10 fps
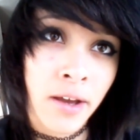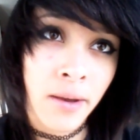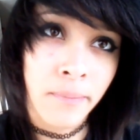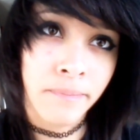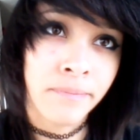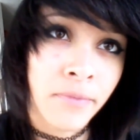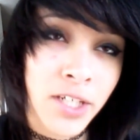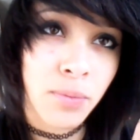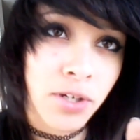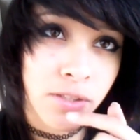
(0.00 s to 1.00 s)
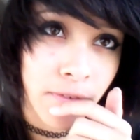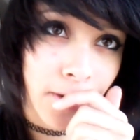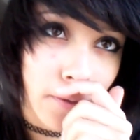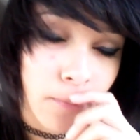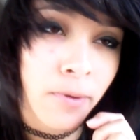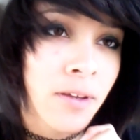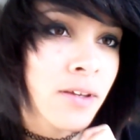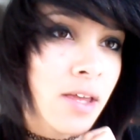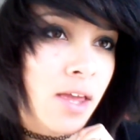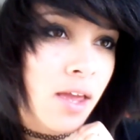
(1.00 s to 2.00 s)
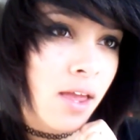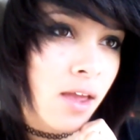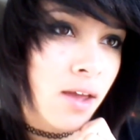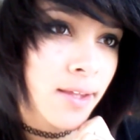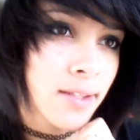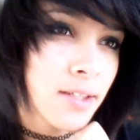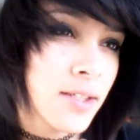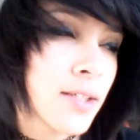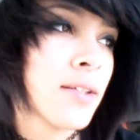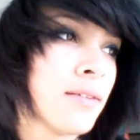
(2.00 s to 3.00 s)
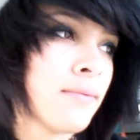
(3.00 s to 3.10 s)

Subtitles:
I just watched the video, and